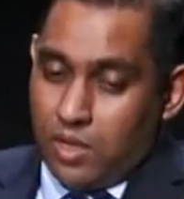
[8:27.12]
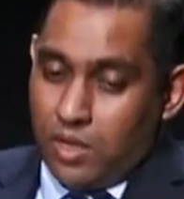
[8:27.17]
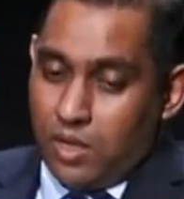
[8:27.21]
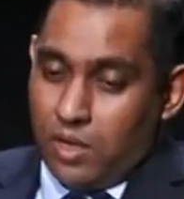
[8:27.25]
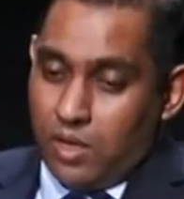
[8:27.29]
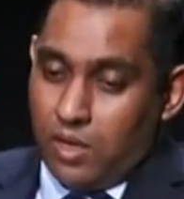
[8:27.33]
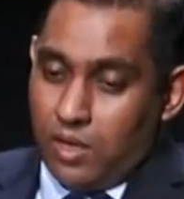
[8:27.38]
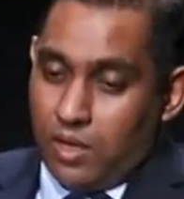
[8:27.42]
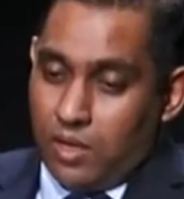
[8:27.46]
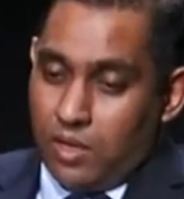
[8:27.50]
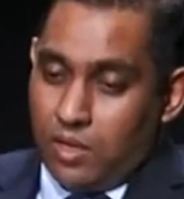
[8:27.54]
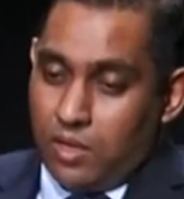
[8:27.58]

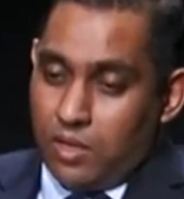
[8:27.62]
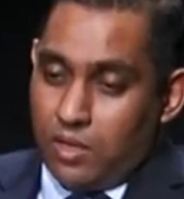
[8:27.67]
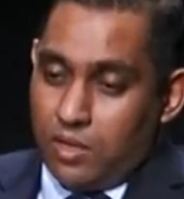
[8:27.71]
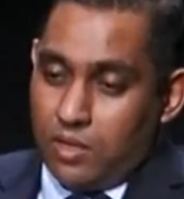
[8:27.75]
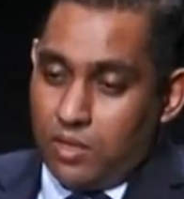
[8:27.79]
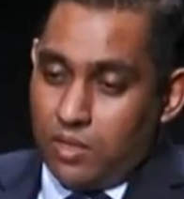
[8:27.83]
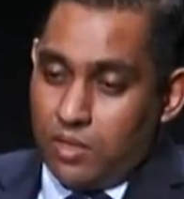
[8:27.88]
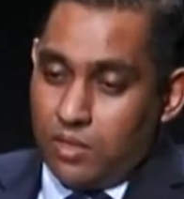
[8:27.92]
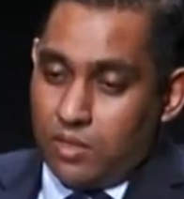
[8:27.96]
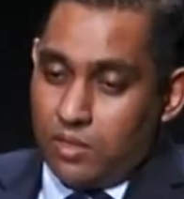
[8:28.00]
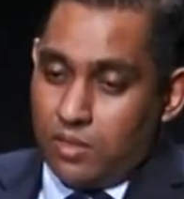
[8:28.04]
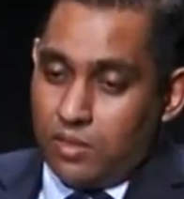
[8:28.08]

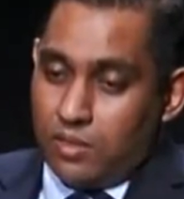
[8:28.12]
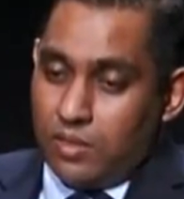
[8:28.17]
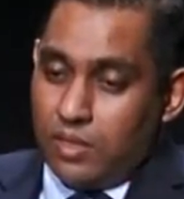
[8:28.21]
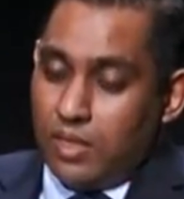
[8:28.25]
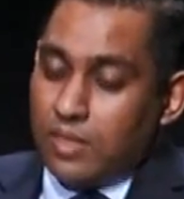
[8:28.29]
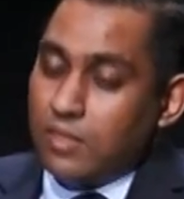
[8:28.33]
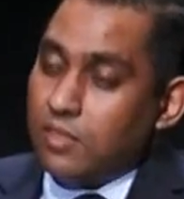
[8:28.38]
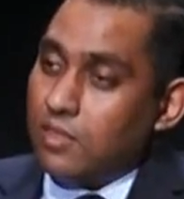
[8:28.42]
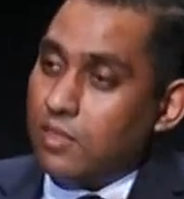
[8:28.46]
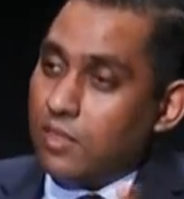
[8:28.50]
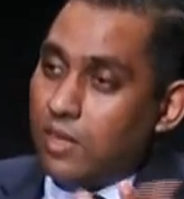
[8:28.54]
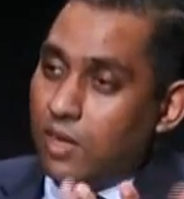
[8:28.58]

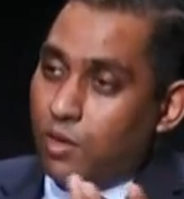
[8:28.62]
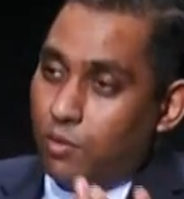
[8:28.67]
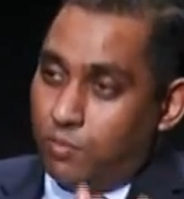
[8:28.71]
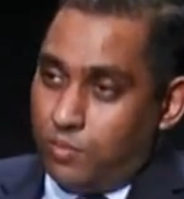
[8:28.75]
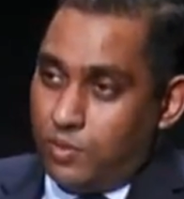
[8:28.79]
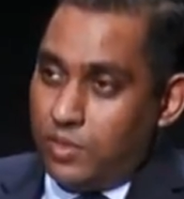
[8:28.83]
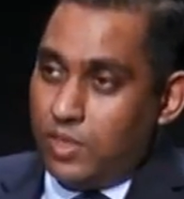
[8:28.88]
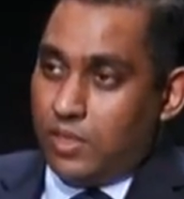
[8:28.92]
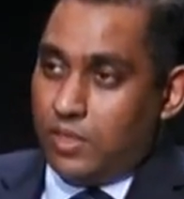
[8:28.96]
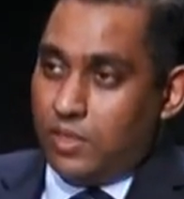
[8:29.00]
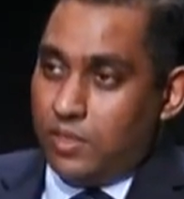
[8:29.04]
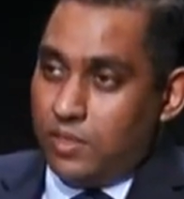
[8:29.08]
There are
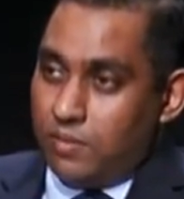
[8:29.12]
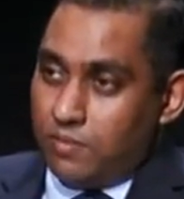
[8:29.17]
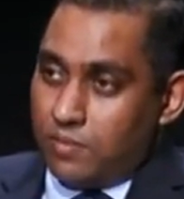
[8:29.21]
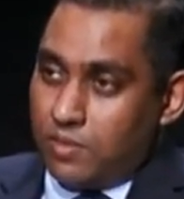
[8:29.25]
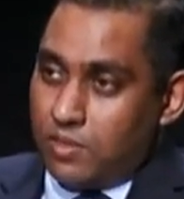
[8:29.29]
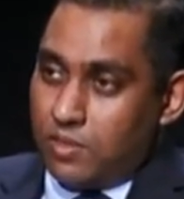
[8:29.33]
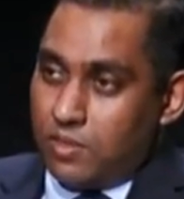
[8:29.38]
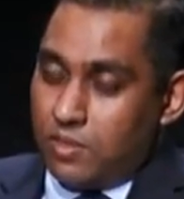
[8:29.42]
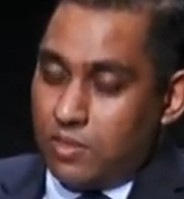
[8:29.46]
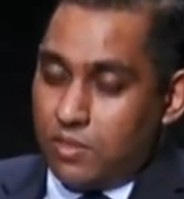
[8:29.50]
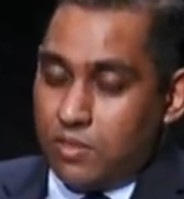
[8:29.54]
objectives.